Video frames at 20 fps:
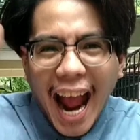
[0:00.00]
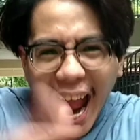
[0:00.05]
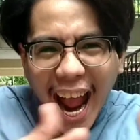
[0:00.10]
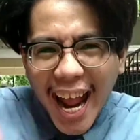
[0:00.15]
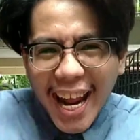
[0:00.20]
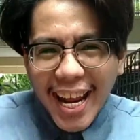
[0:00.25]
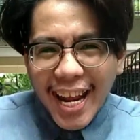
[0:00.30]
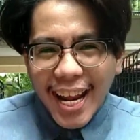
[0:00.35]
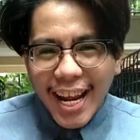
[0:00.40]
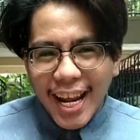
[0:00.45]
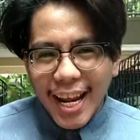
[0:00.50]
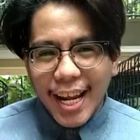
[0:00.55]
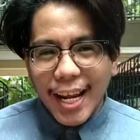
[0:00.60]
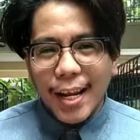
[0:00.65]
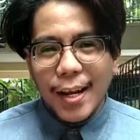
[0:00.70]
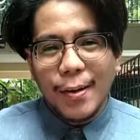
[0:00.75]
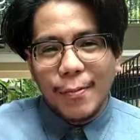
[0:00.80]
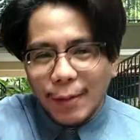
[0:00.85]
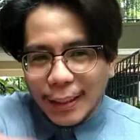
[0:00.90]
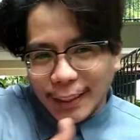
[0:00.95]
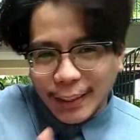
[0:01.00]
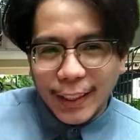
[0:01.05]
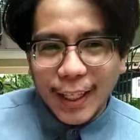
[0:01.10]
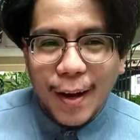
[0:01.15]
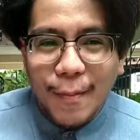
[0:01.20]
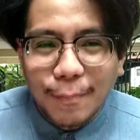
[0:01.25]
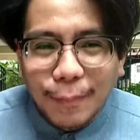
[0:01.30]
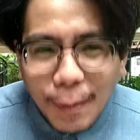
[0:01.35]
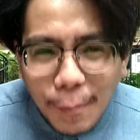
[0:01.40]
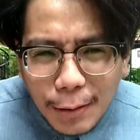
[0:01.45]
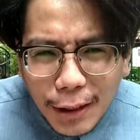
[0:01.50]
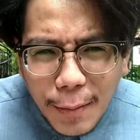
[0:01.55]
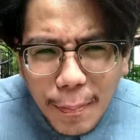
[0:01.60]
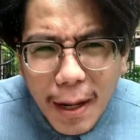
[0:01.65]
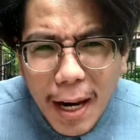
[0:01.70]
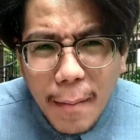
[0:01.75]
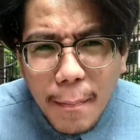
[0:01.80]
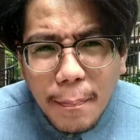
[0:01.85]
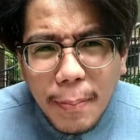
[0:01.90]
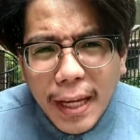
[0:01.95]
Hey! What's up? Tapos na
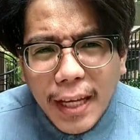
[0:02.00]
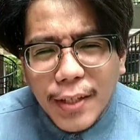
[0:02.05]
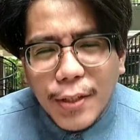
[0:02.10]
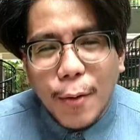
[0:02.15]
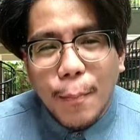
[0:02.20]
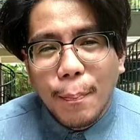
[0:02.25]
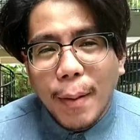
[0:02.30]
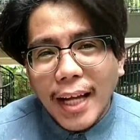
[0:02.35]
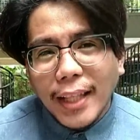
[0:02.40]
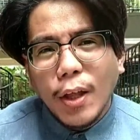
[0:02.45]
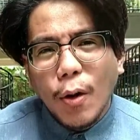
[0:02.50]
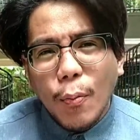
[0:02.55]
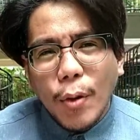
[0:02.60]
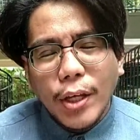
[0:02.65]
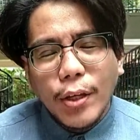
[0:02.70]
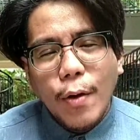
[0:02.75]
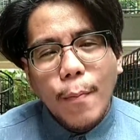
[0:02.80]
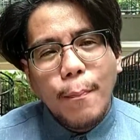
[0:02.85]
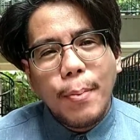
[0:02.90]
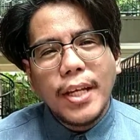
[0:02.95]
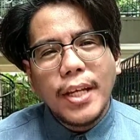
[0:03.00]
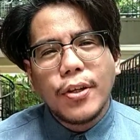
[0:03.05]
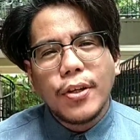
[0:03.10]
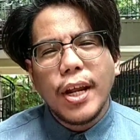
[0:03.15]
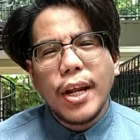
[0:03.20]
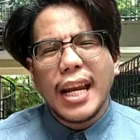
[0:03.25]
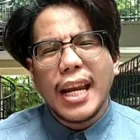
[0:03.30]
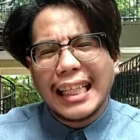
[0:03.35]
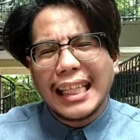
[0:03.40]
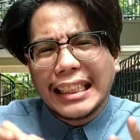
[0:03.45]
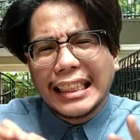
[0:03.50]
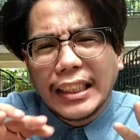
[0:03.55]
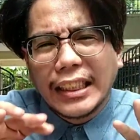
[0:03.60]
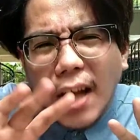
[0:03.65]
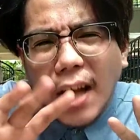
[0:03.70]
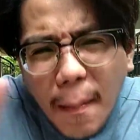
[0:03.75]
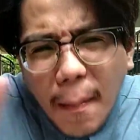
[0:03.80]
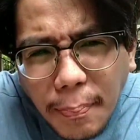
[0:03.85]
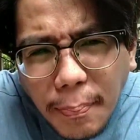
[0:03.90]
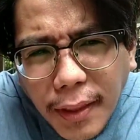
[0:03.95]
pala yung video. By the way, yung video na yun has
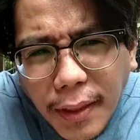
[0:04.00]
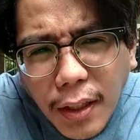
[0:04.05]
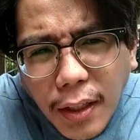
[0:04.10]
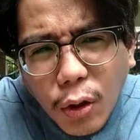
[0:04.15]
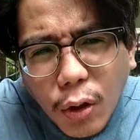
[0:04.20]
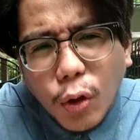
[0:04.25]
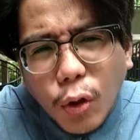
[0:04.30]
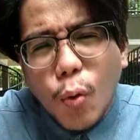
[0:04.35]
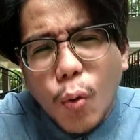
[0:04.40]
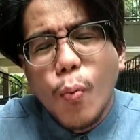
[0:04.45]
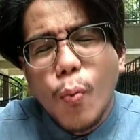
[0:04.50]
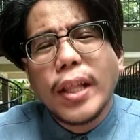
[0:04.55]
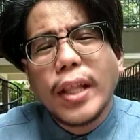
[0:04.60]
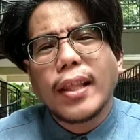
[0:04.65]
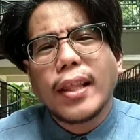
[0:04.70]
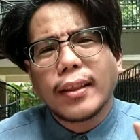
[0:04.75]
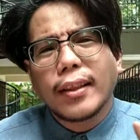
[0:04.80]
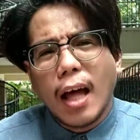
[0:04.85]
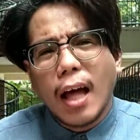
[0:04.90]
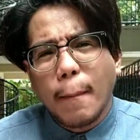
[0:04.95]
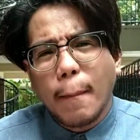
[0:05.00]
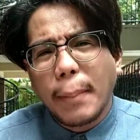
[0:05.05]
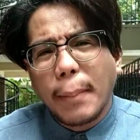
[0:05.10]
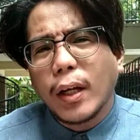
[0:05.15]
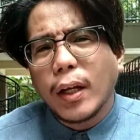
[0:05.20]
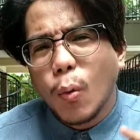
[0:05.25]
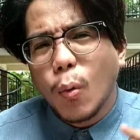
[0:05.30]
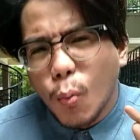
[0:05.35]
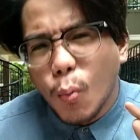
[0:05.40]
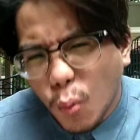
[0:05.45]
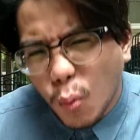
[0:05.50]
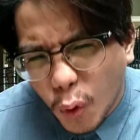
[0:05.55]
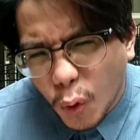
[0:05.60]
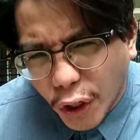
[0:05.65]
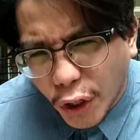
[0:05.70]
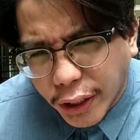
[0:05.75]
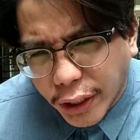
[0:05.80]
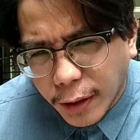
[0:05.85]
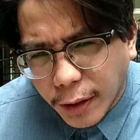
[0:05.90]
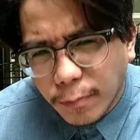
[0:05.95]
something to do with the topic
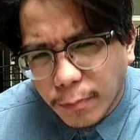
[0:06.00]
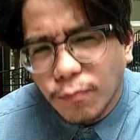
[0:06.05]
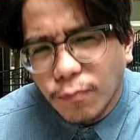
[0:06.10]
work.